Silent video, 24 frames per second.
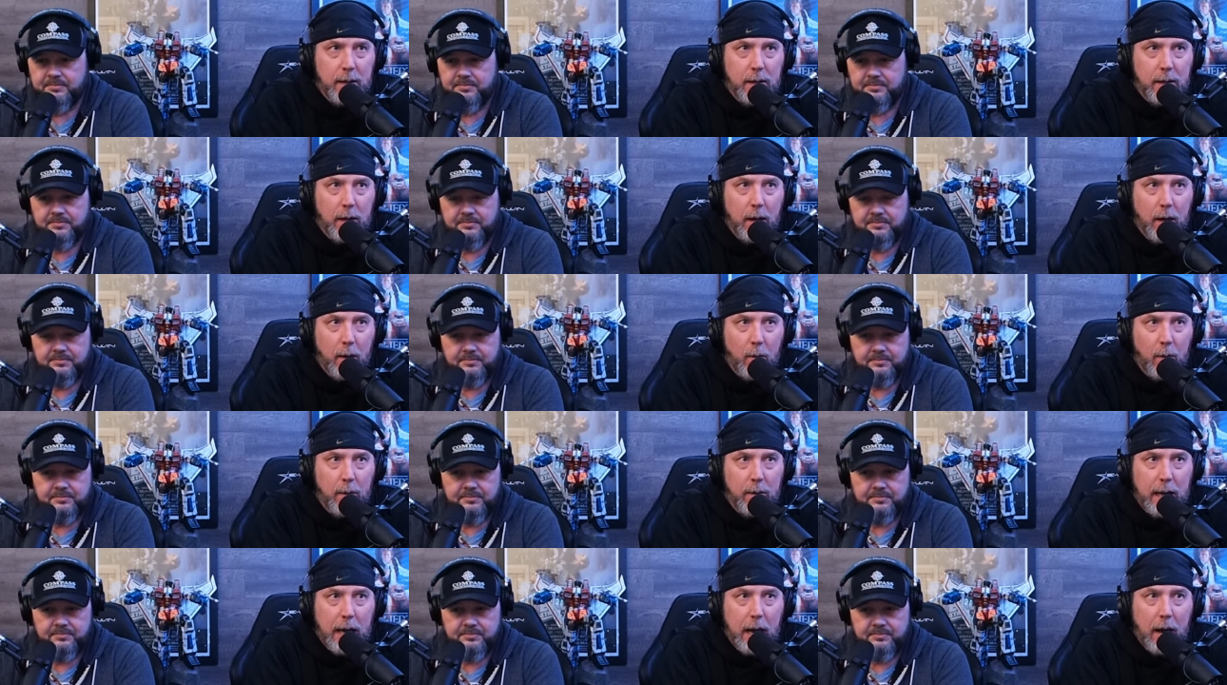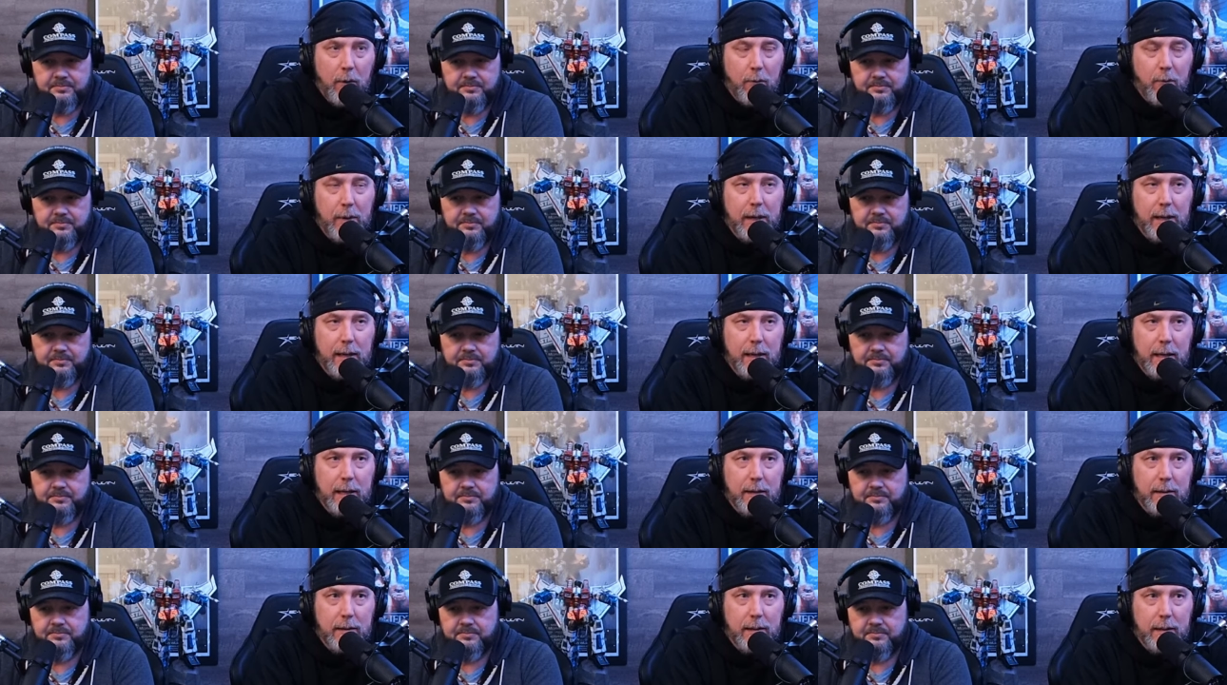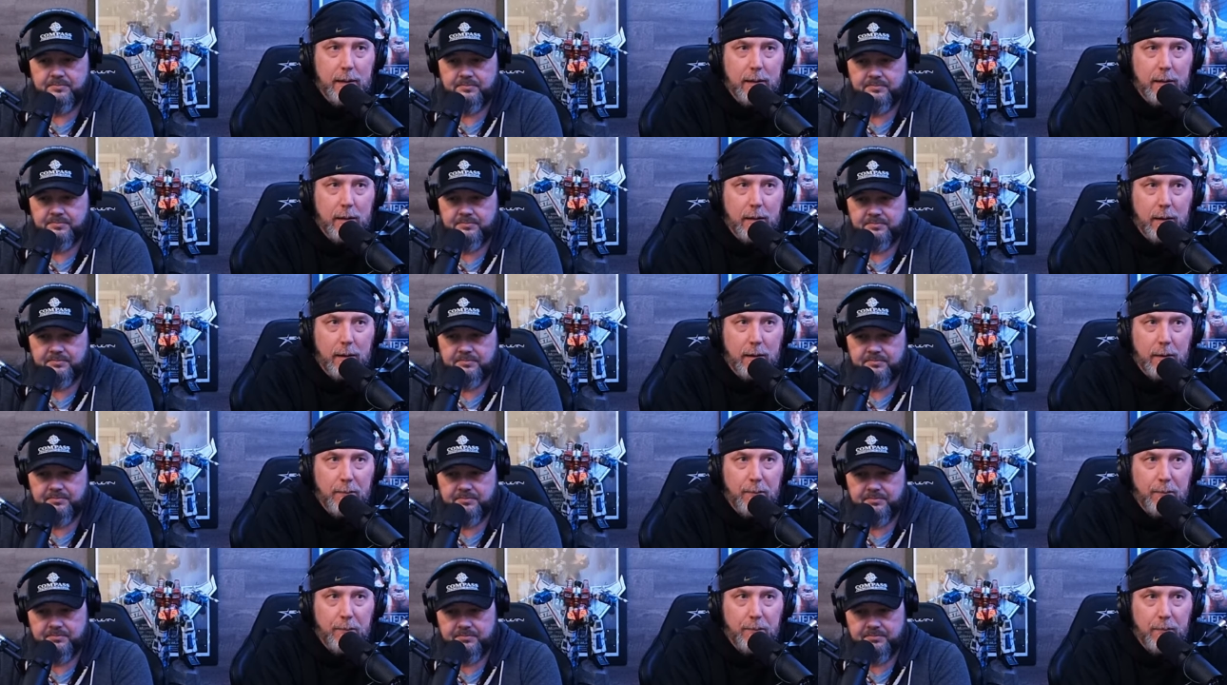Speaker 1: Uh, now, if we can get the
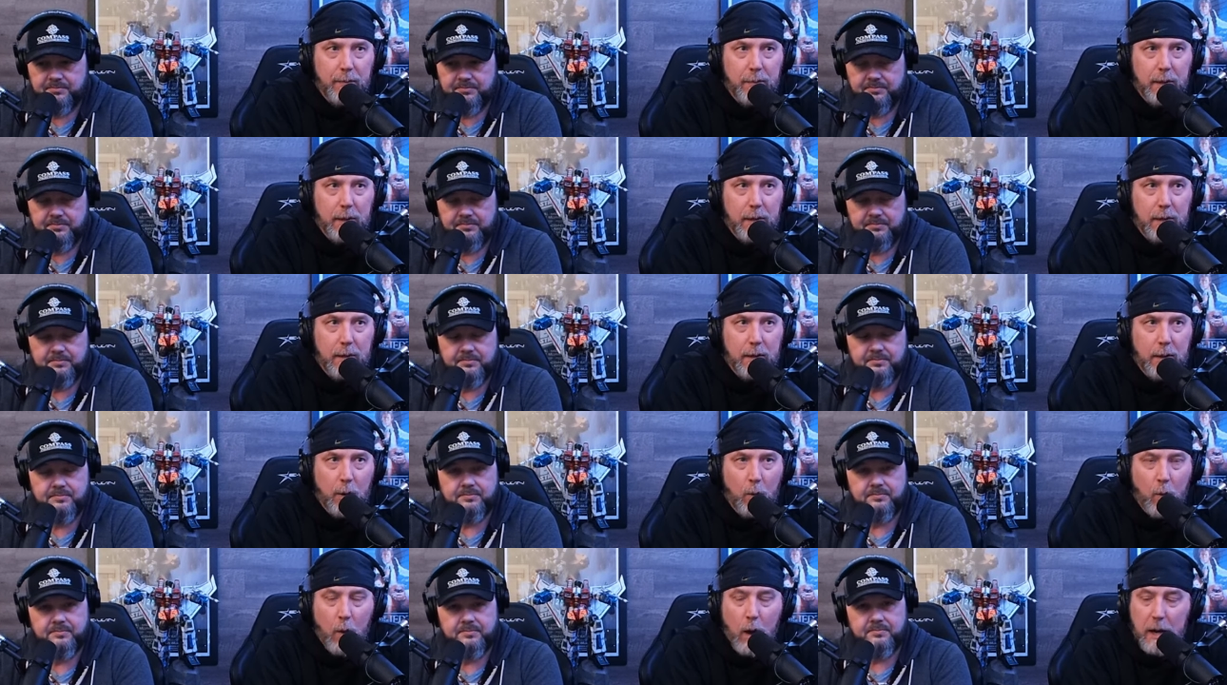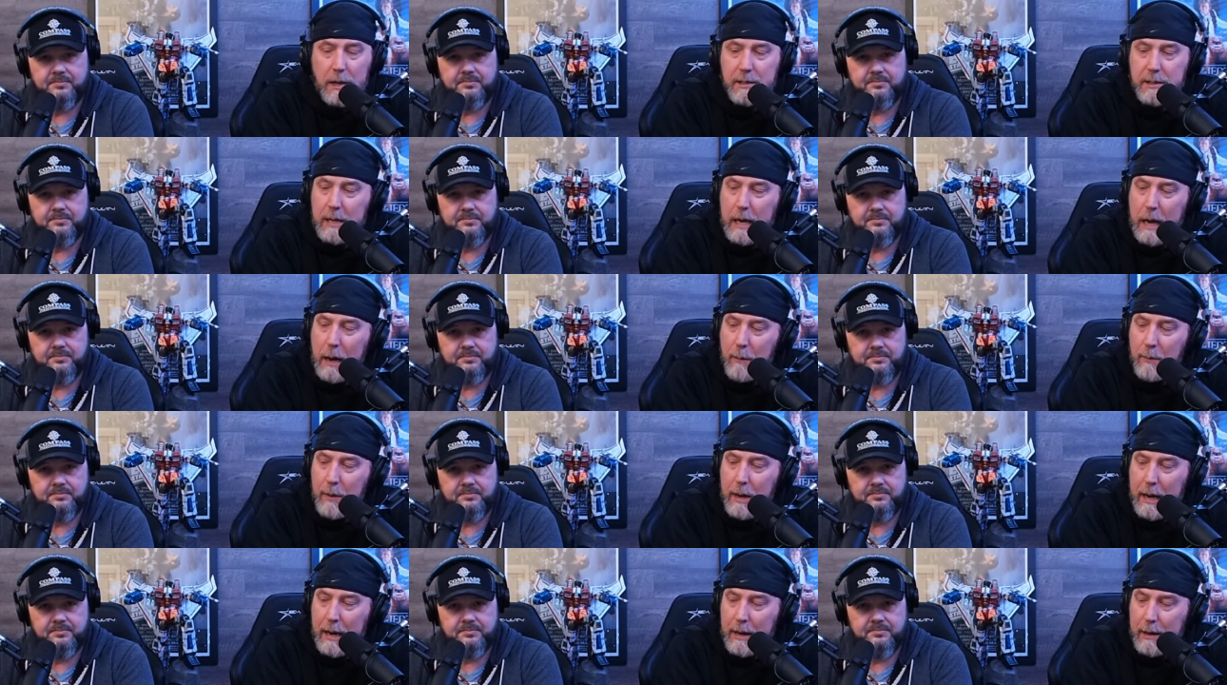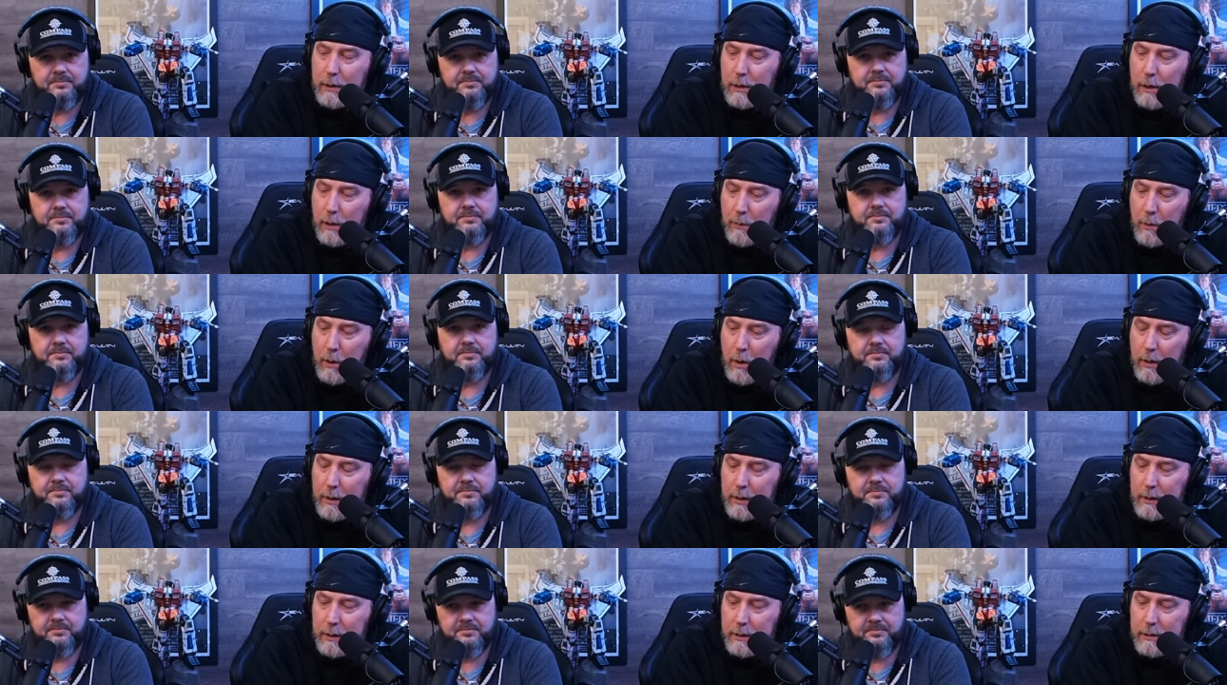um, you know watch time back up,
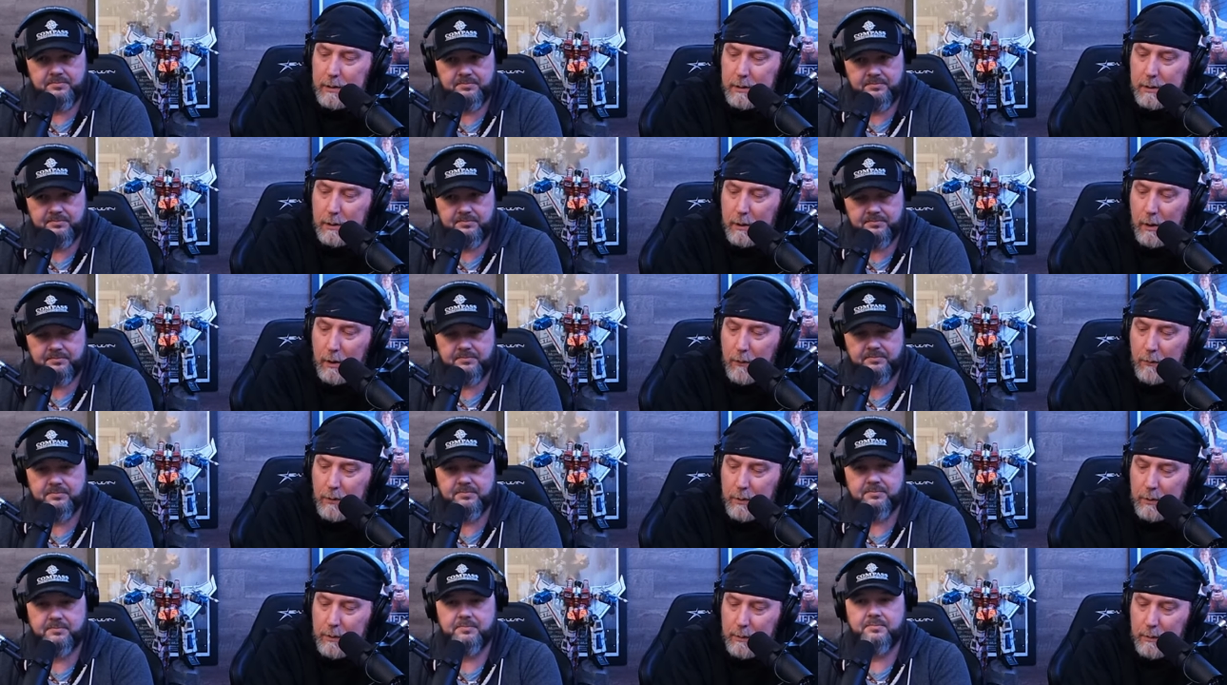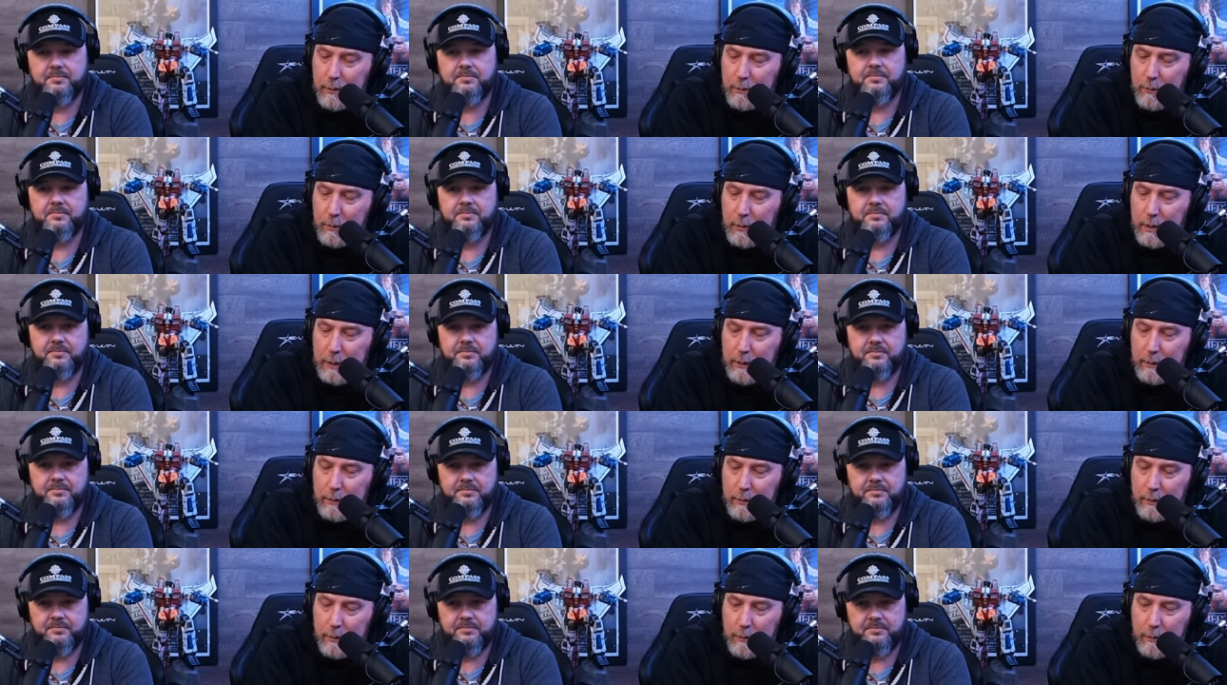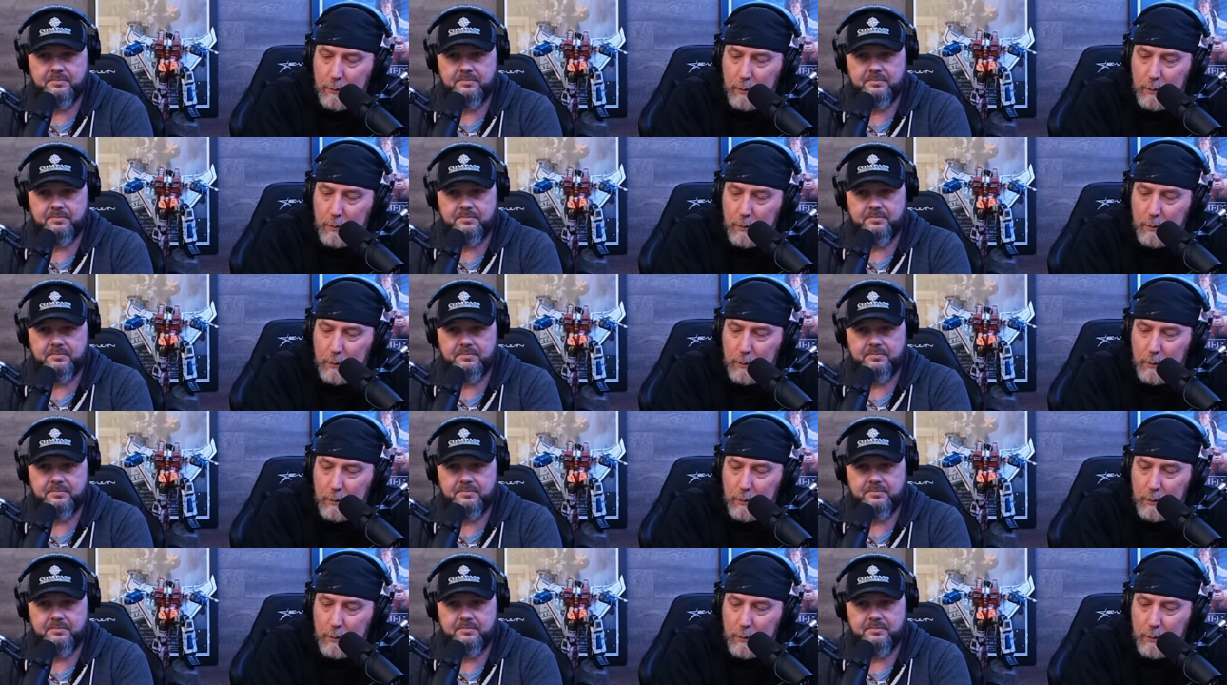all that good stuff, and and